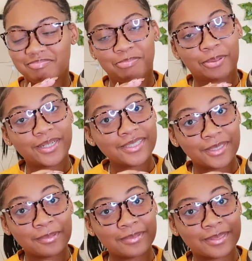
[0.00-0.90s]
pretty
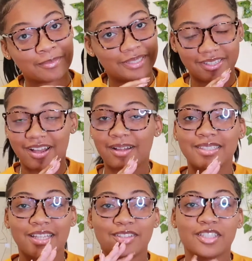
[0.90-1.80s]
dope to me, y'all. I'm telling you,